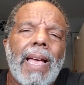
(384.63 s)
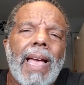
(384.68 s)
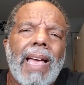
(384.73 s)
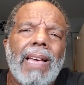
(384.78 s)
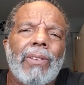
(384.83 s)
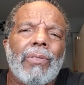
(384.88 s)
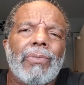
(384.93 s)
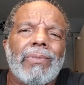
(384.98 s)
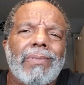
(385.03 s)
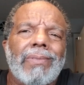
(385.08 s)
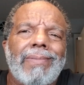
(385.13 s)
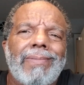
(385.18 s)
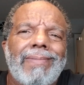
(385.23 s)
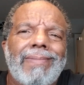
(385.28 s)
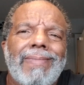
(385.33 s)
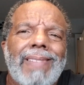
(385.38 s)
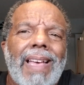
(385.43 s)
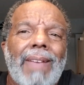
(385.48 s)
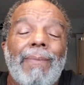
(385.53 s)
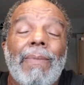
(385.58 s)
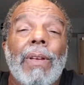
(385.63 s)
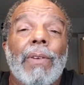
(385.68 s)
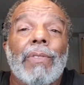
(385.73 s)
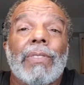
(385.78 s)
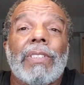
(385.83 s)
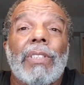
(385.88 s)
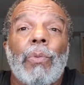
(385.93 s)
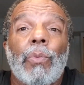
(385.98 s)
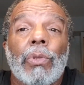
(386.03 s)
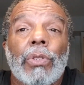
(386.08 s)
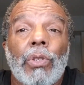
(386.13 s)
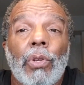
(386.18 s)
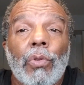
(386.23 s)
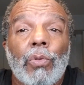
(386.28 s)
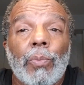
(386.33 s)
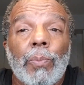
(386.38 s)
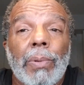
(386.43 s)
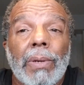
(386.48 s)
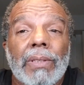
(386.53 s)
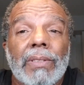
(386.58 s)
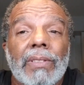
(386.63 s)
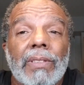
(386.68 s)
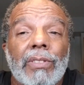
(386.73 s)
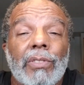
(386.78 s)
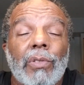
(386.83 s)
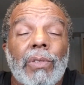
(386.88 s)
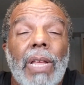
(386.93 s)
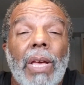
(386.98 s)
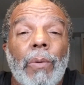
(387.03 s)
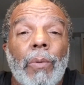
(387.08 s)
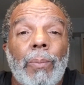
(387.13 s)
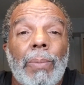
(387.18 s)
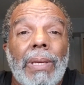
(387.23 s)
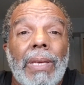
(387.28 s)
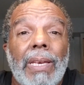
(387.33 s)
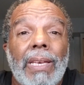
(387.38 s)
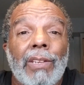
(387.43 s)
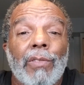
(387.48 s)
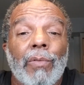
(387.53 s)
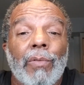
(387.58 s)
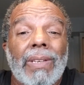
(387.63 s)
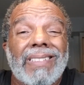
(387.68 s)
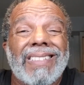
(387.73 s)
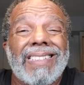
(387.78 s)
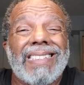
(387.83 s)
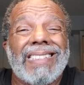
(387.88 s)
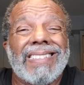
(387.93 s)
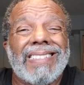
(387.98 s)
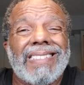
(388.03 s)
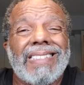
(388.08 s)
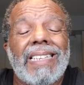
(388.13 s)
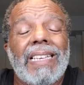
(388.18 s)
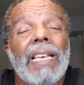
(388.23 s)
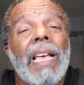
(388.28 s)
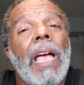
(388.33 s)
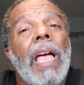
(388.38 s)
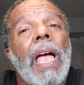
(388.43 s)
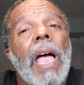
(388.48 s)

I've never seen one of those busted, so that would be interesting to see.